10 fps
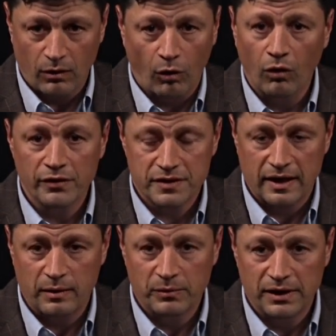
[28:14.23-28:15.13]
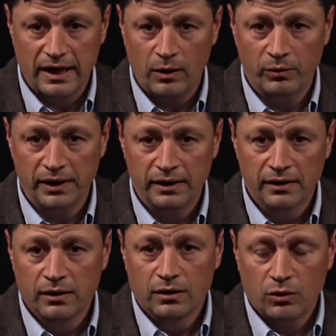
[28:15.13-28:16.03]
all the time. And now we
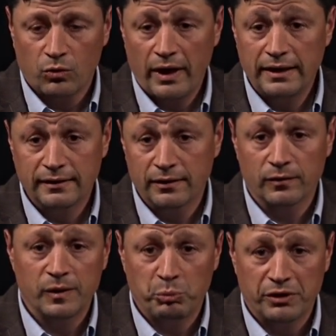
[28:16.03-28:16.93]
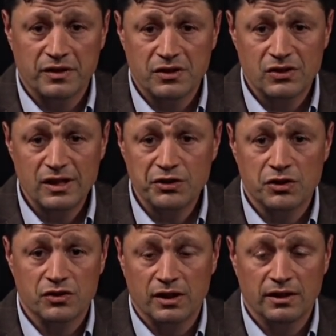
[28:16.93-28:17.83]
quite literally put the
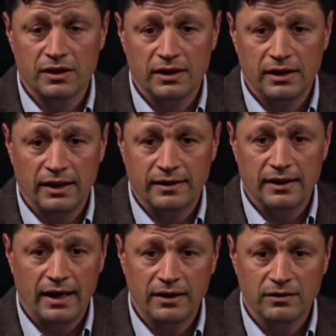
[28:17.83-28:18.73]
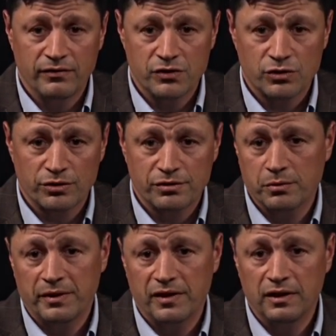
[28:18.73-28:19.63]
stitches in at the end of the surgery
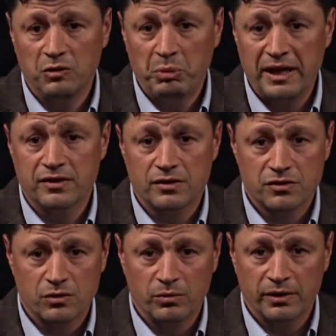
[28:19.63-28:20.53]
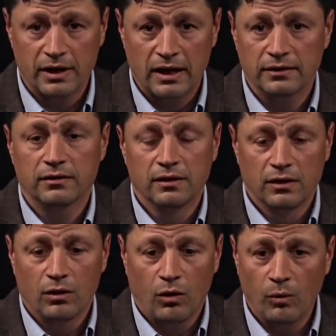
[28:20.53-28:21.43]
with the knee bent. So we're not,
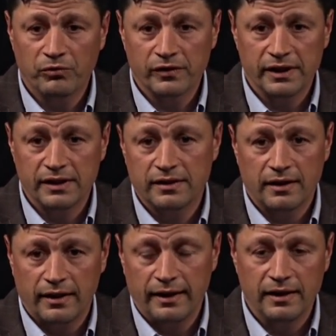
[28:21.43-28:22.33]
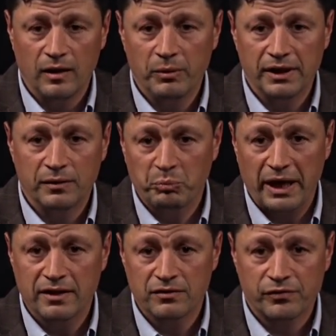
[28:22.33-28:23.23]
hopefully, inhibiting
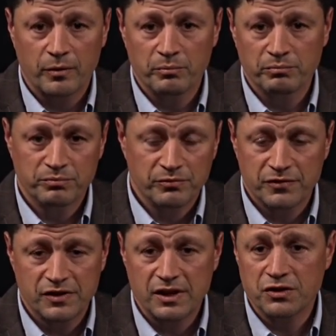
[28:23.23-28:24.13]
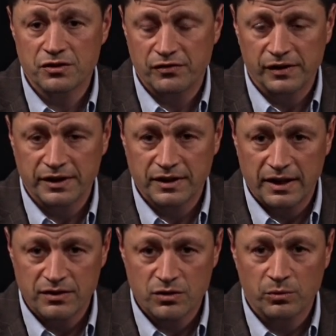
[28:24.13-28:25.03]
bend from stitches feeling
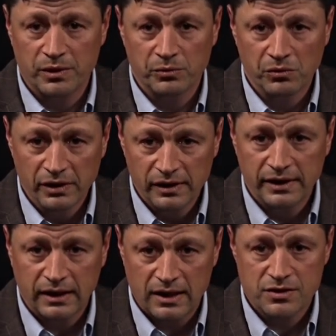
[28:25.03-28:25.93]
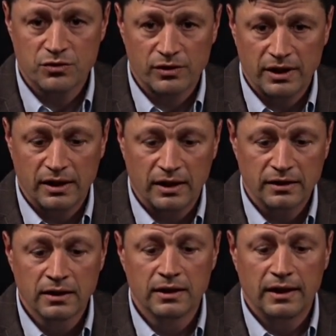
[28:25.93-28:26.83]
tight. So we really concentrate on
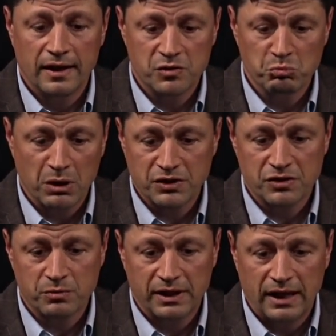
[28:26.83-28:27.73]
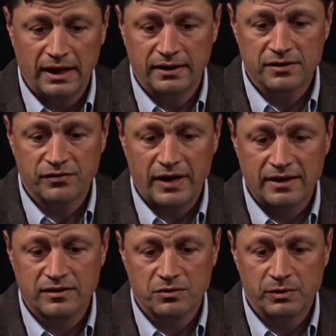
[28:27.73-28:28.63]
as much as we can, as
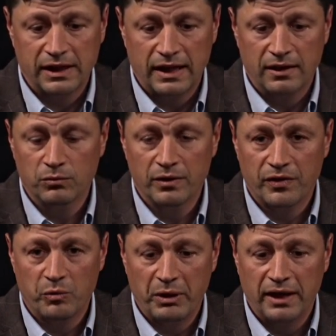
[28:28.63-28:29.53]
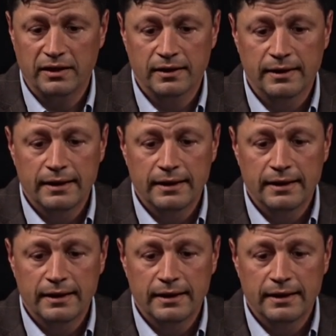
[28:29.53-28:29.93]
fast as we can with the bend.